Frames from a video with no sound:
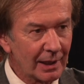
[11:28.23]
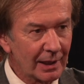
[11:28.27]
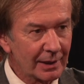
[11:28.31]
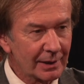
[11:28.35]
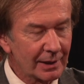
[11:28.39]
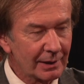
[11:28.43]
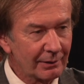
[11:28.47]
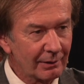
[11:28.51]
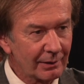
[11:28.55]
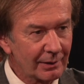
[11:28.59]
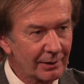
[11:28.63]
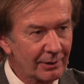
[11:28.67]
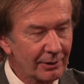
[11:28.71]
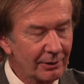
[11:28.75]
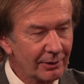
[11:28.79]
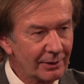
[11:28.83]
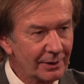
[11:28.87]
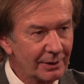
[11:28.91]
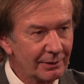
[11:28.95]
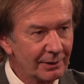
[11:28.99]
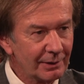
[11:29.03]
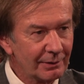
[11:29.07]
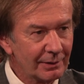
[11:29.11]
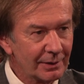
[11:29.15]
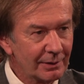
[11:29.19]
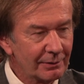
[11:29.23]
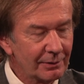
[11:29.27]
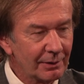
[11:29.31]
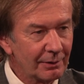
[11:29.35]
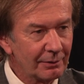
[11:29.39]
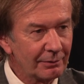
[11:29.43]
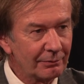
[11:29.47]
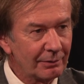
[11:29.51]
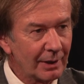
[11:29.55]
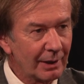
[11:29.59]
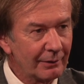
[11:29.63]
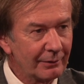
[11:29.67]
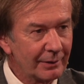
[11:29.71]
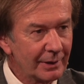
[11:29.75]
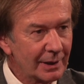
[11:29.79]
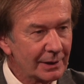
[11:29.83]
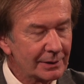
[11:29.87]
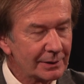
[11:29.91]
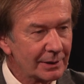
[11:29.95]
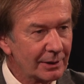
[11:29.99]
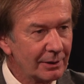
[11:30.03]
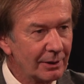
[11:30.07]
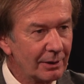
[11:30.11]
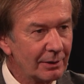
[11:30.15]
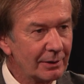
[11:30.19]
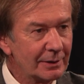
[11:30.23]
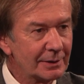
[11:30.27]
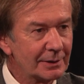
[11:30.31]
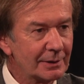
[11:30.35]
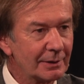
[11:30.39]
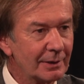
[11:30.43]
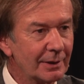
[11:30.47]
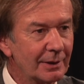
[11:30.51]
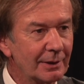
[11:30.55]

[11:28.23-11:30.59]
like 30, 35 years ago.